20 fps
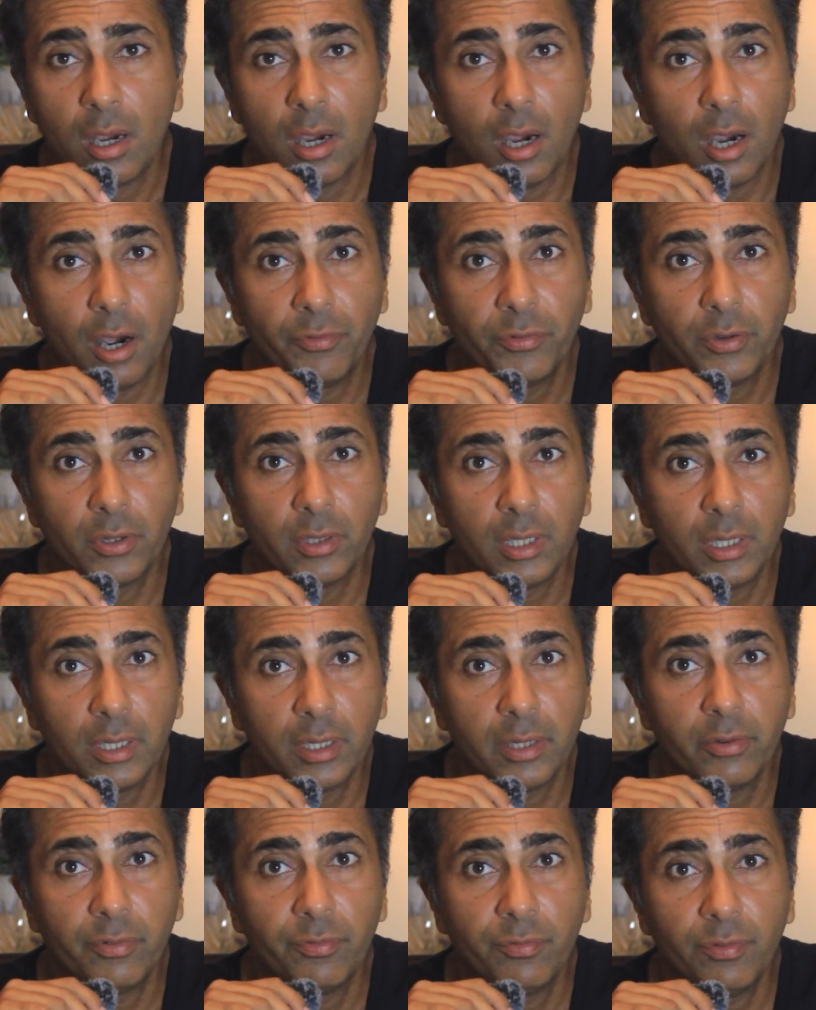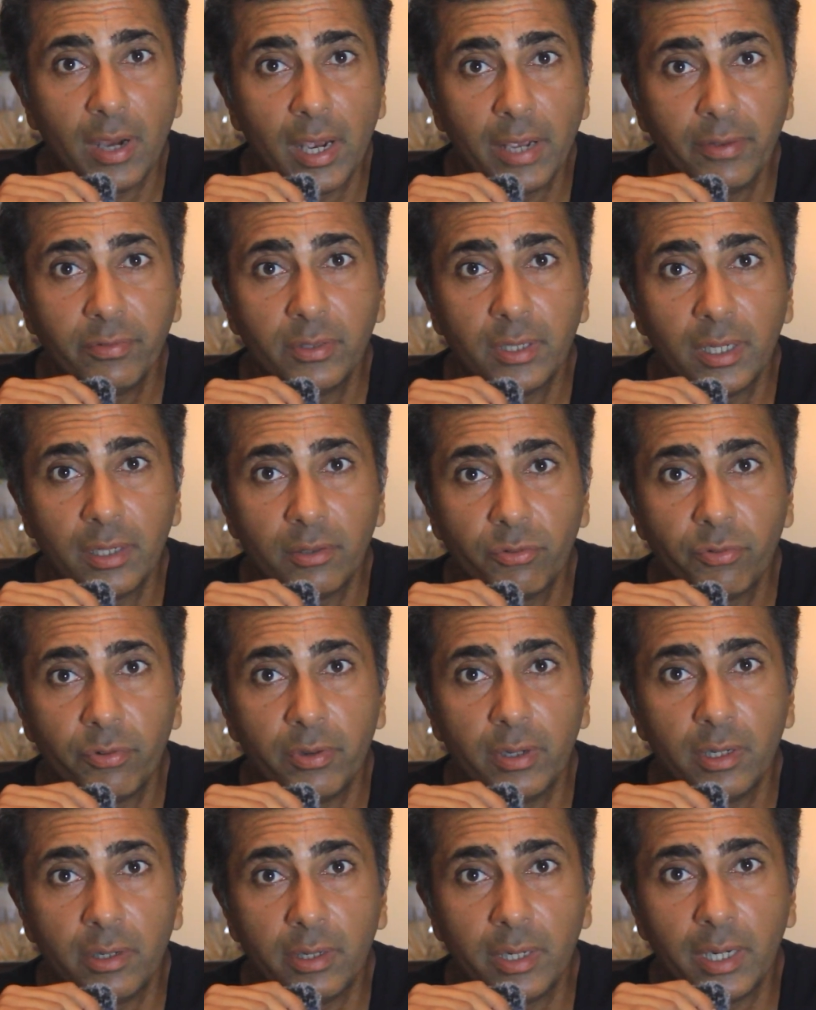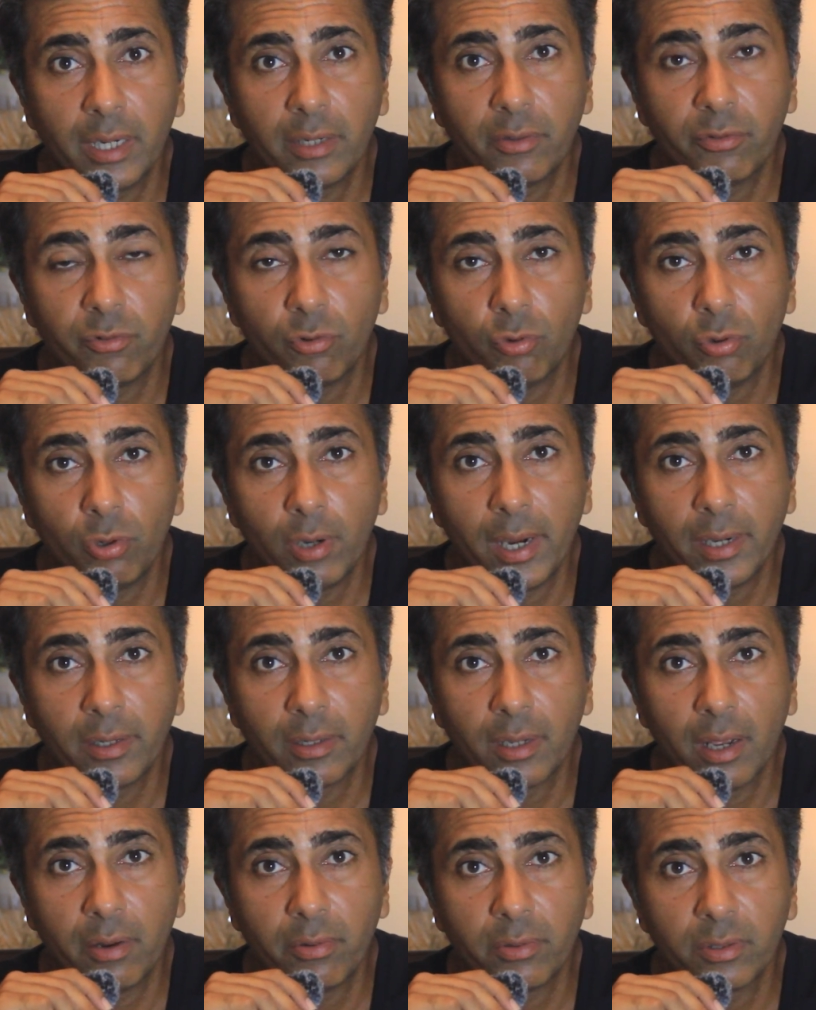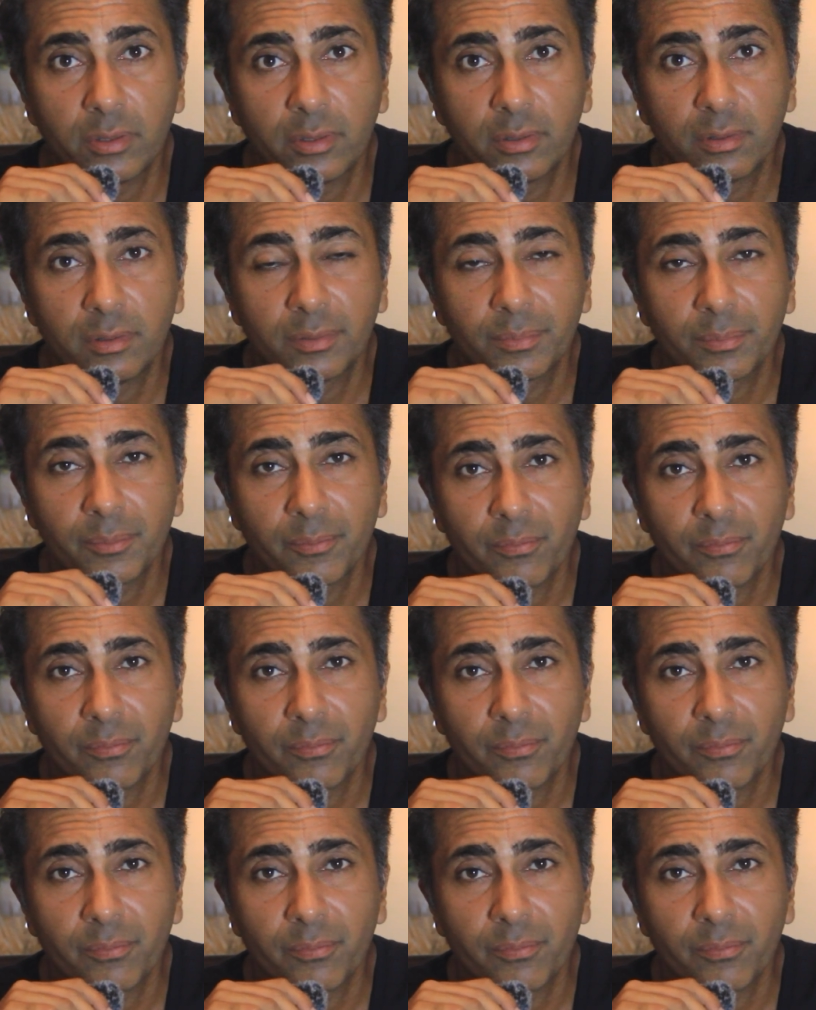after their 5-set thriller at Roland Garros.